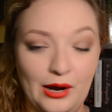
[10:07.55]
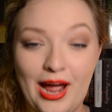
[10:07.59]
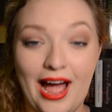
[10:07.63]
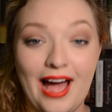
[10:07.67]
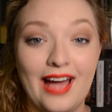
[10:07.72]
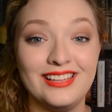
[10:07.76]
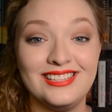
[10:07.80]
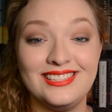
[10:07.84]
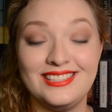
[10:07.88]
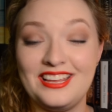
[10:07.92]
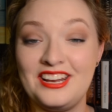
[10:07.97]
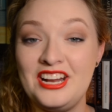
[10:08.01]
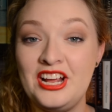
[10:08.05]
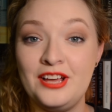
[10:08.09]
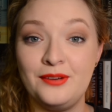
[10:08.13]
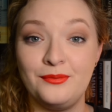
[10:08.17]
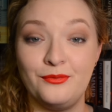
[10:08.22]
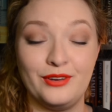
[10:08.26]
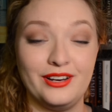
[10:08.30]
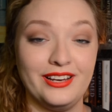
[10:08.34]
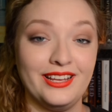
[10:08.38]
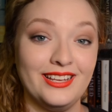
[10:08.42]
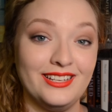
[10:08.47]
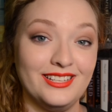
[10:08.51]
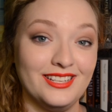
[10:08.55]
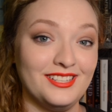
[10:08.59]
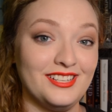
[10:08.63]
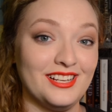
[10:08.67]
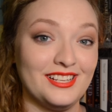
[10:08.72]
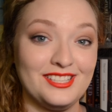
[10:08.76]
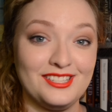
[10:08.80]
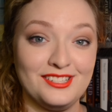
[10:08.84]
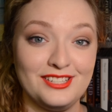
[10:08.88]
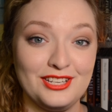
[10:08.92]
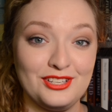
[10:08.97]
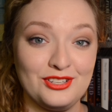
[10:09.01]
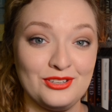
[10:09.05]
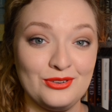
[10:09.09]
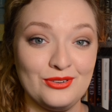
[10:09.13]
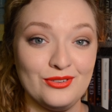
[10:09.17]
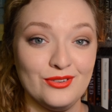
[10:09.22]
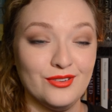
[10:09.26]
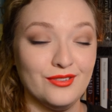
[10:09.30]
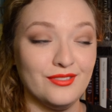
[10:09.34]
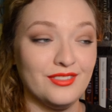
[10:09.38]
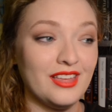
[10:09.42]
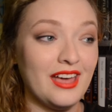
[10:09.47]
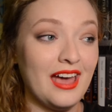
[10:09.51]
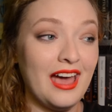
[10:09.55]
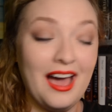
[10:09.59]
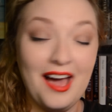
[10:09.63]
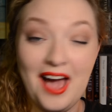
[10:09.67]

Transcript: I said it when he did Destination Truth,